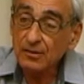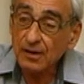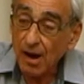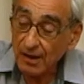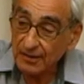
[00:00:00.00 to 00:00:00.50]

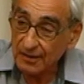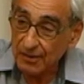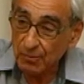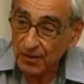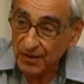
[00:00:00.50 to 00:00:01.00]
kindly
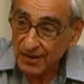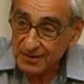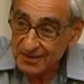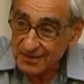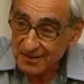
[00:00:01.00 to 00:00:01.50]
with
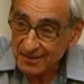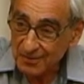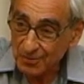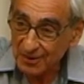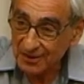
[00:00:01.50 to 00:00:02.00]
us.
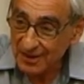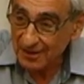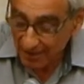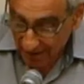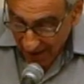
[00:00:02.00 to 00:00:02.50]
Will
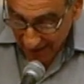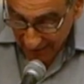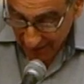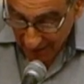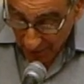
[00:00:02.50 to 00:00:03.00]
deal
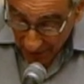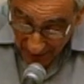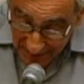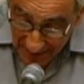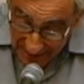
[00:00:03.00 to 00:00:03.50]
kindly with
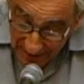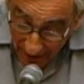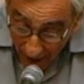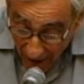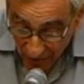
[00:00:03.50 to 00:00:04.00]
us. That's an odd